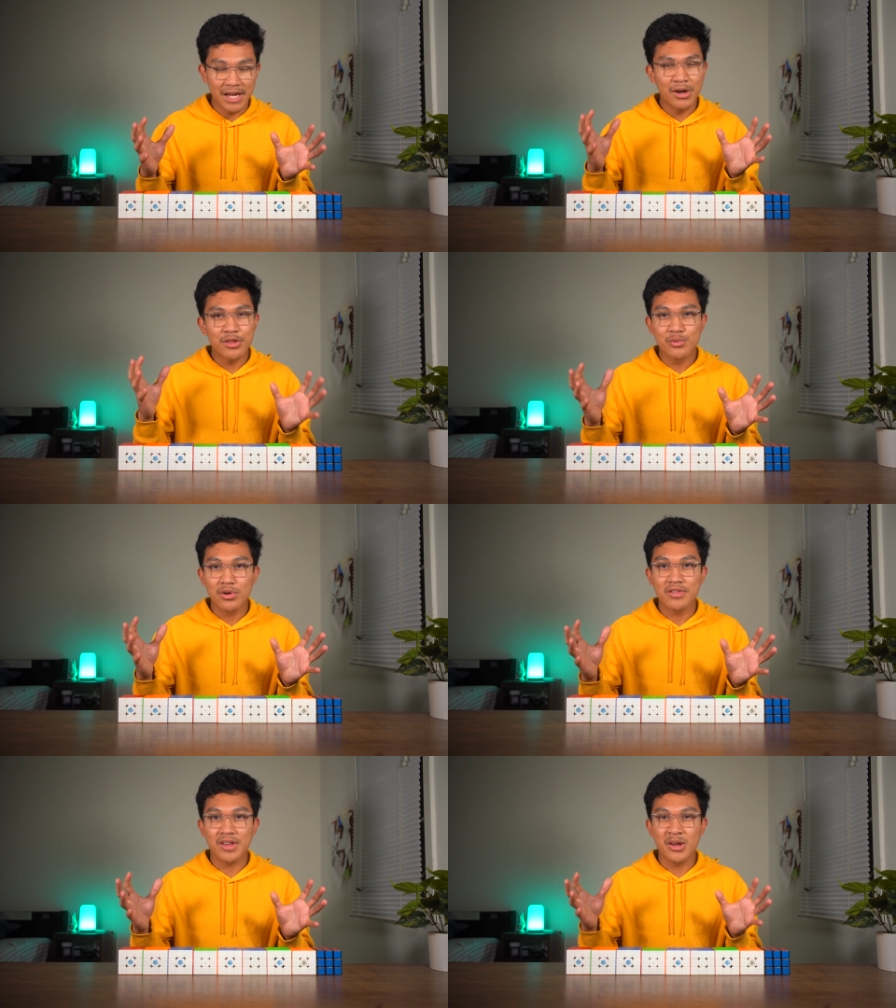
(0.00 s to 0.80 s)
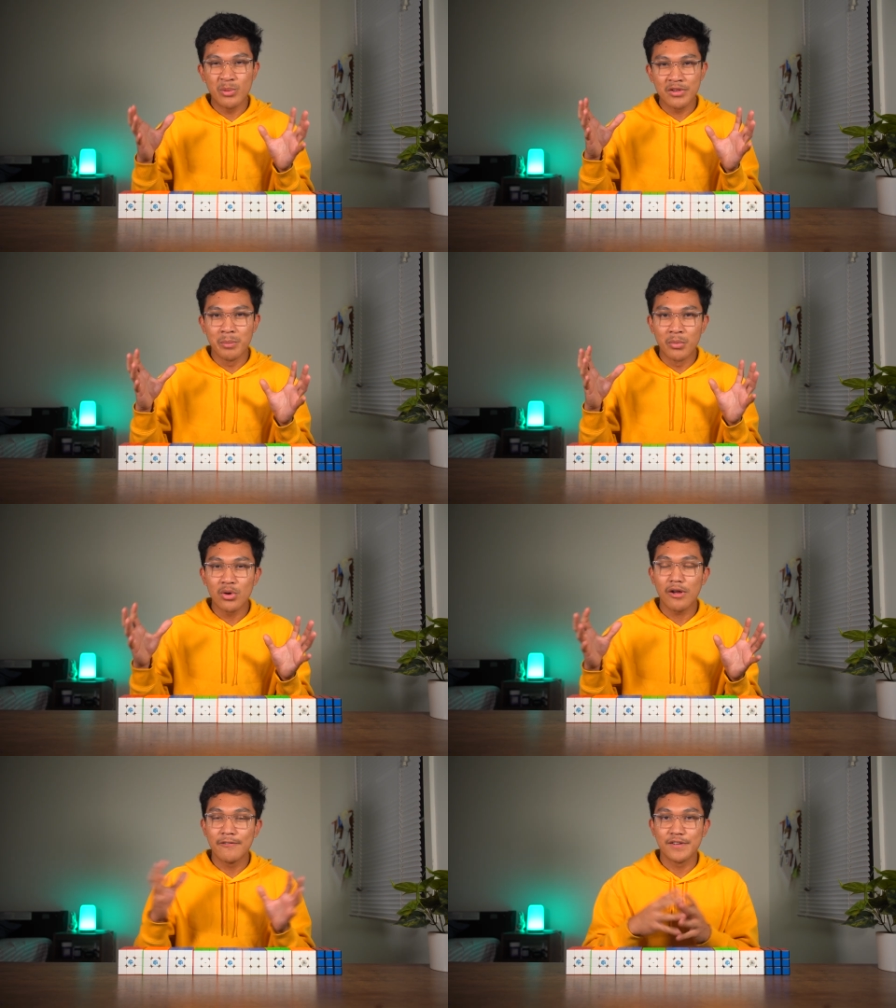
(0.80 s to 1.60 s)
In other words, it was a
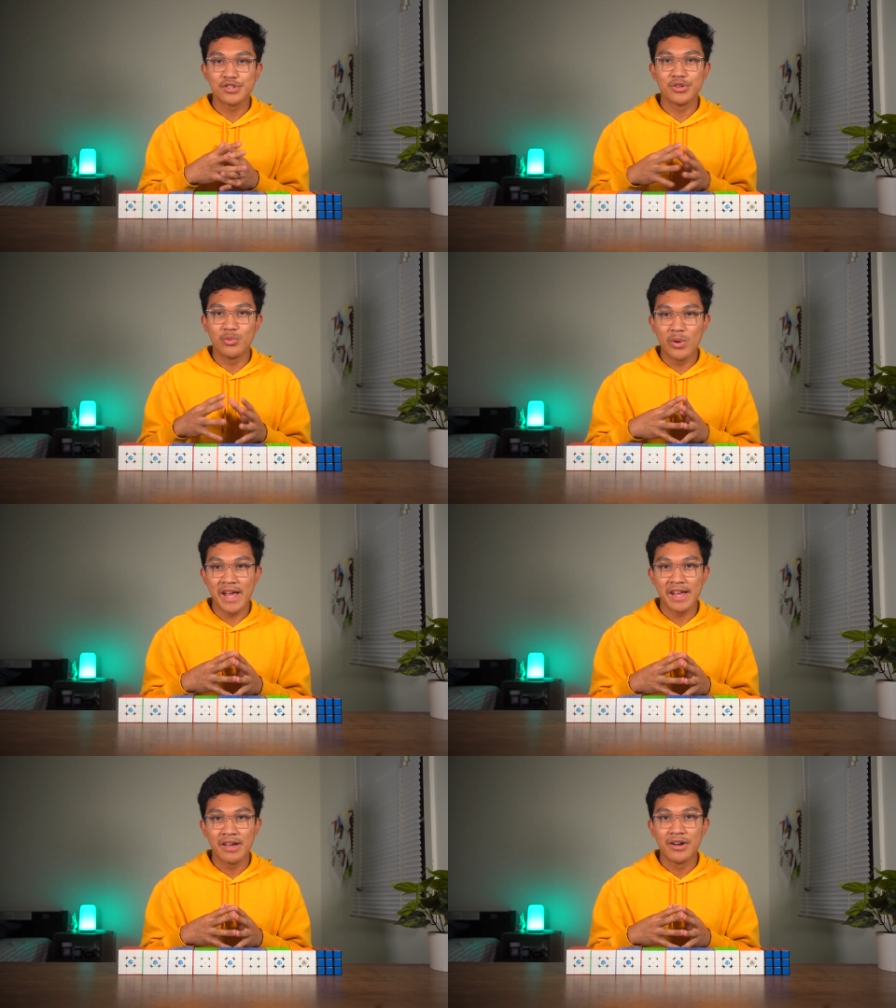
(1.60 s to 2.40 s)
more efficient way